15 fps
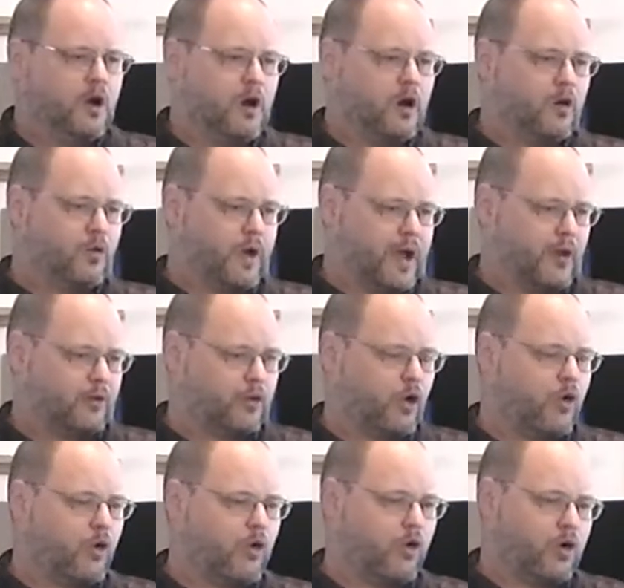around the
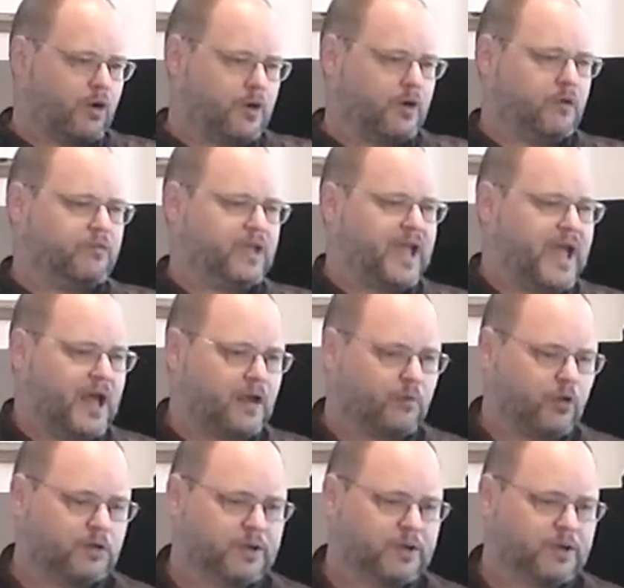horn of the animal.